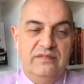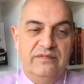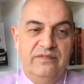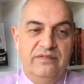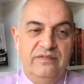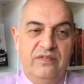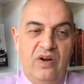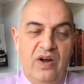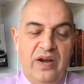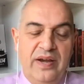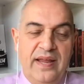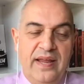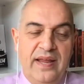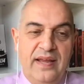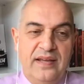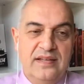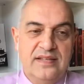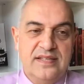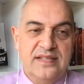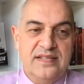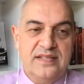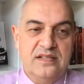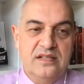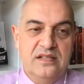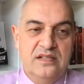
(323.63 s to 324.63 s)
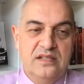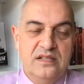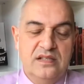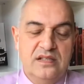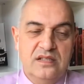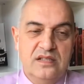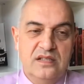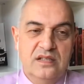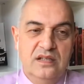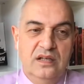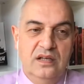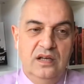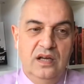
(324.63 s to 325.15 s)

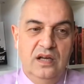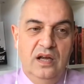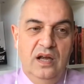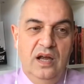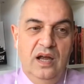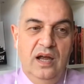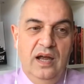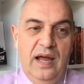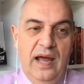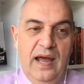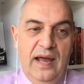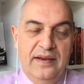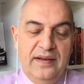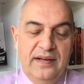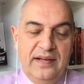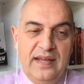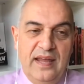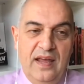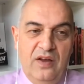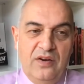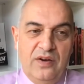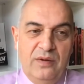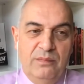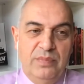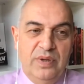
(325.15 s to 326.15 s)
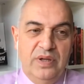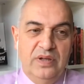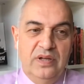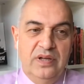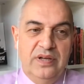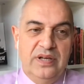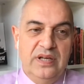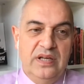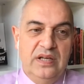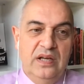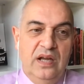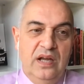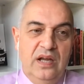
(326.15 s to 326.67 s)
finances and
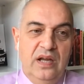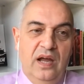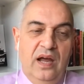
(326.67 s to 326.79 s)
accountability,